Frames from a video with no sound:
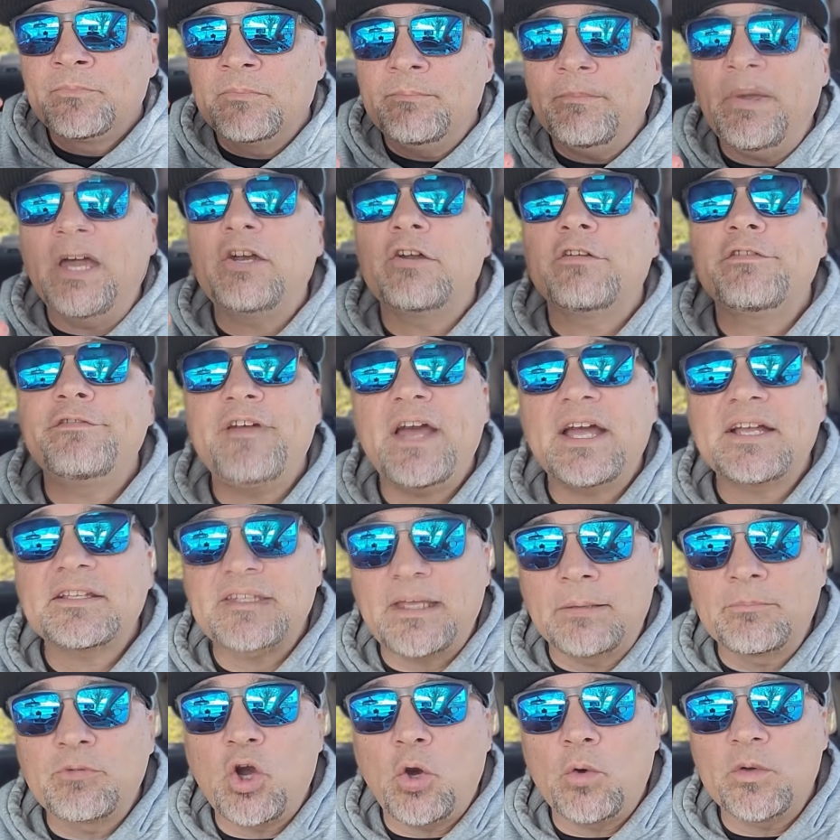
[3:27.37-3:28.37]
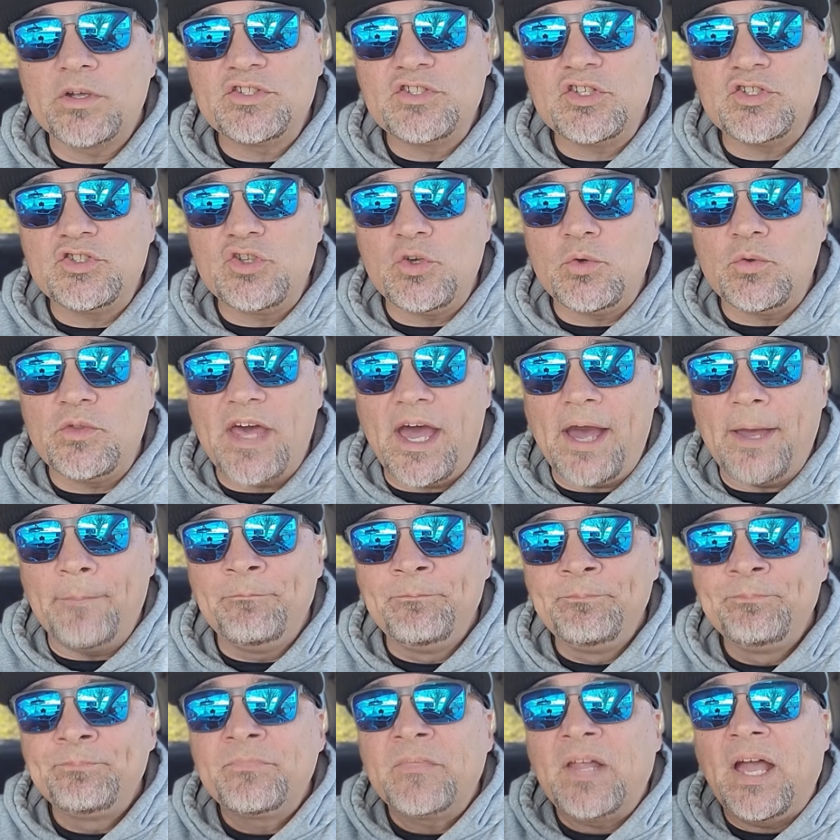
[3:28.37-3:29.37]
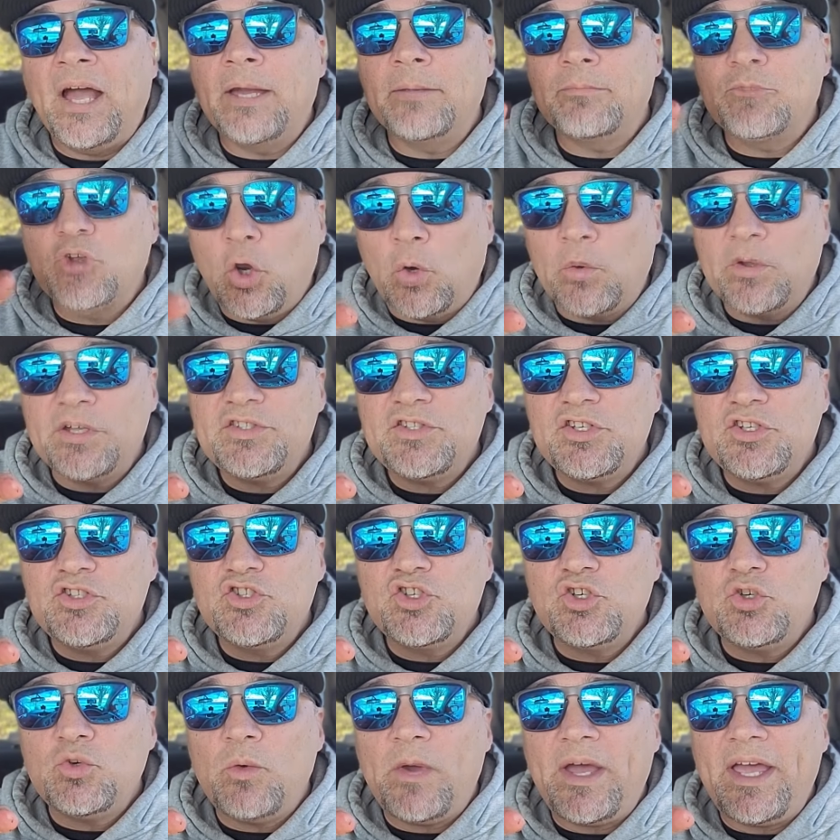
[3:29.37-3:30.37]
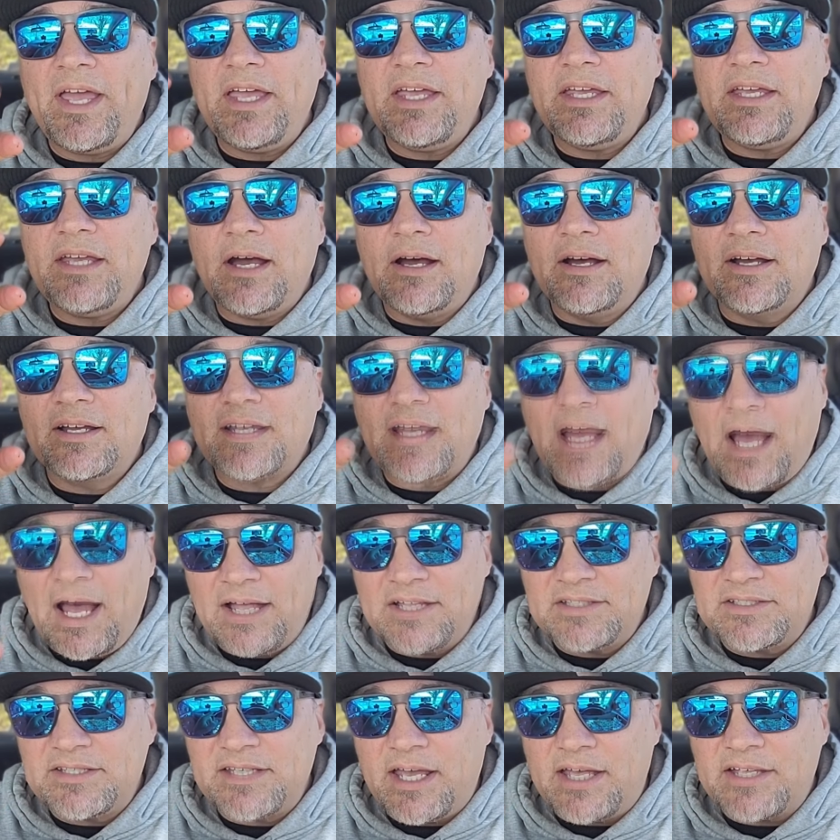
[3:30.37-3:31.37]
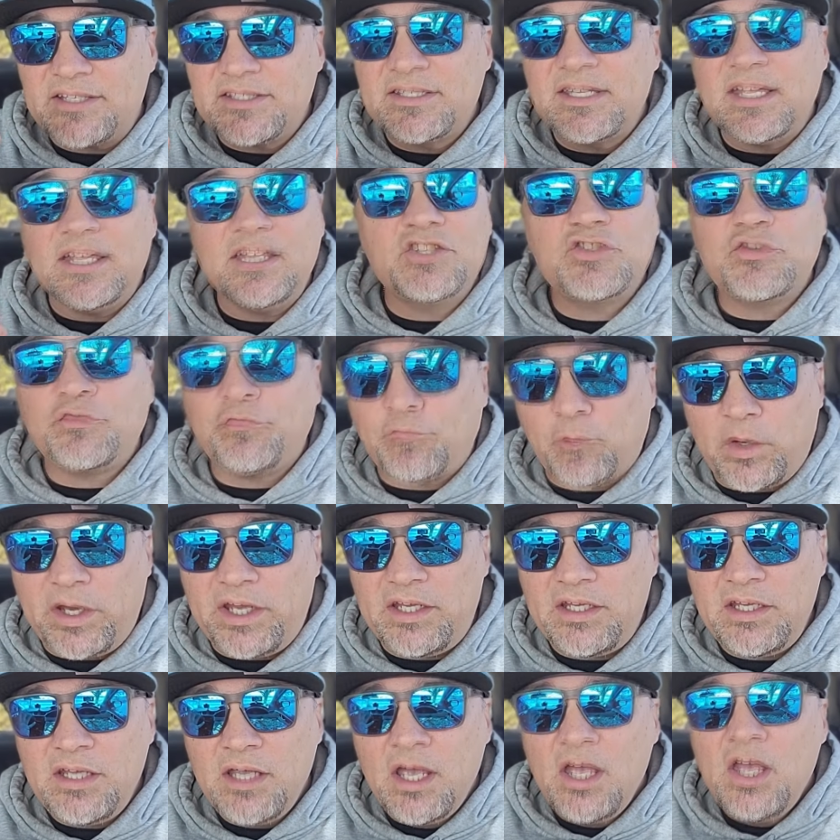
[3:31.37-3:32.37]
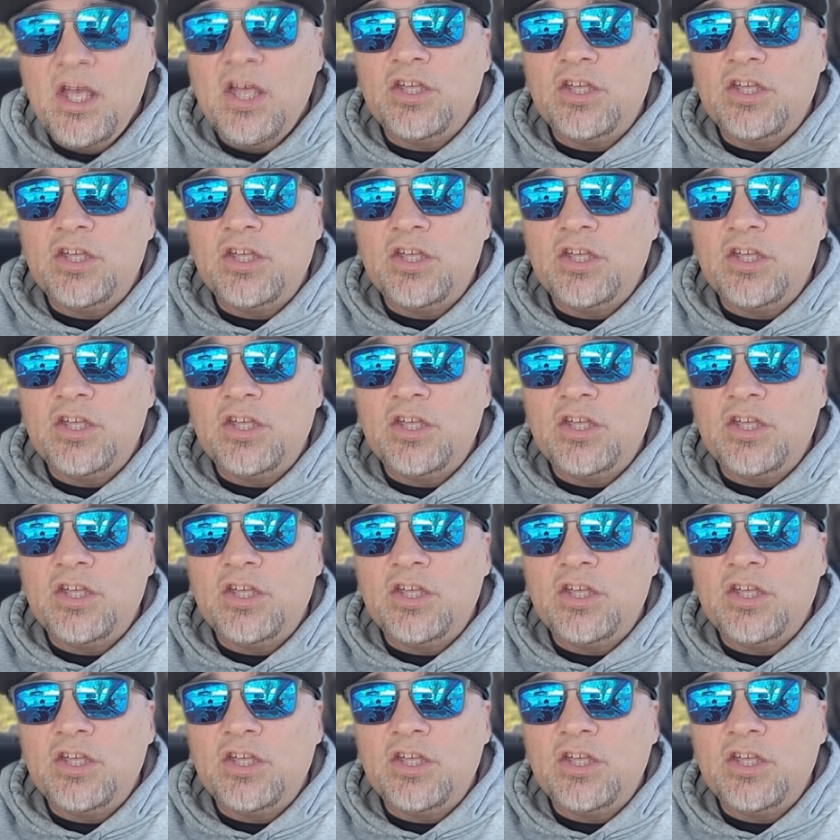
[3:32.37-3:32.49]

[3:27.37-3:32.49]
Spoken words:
Matter of fact, I'm going to do that. I'm going to do a contest. It's free.